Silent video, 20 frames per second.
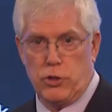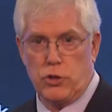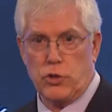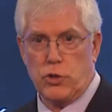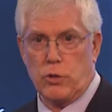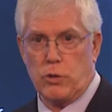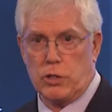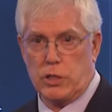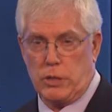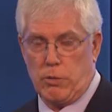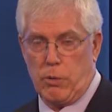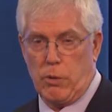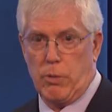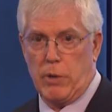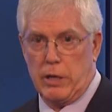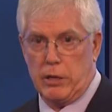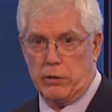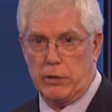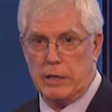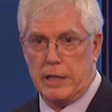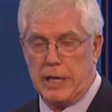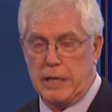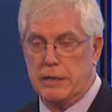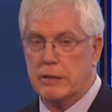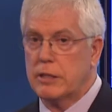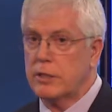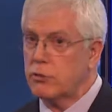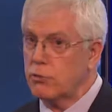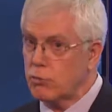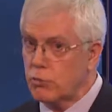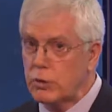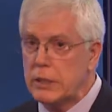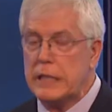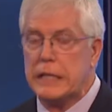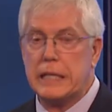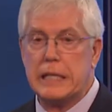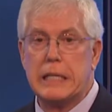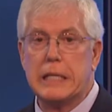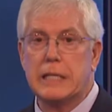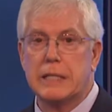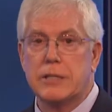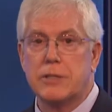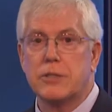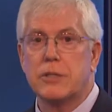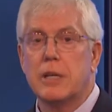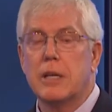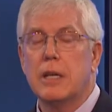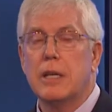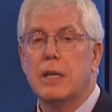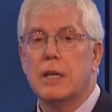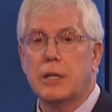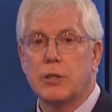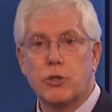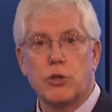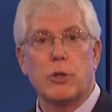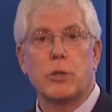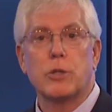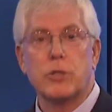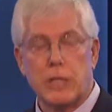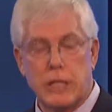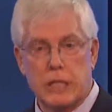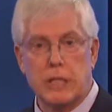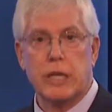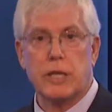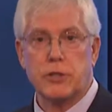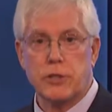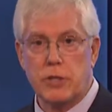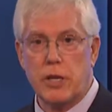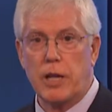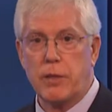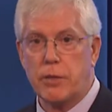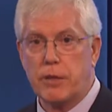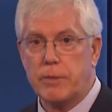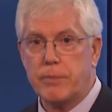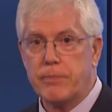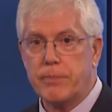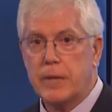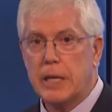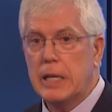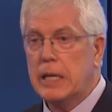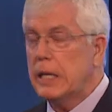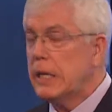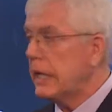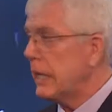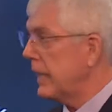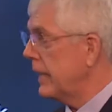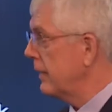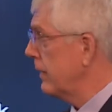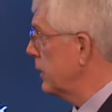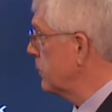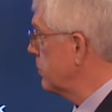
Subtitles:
church that we want to look at. This really is a church that does nothing. In this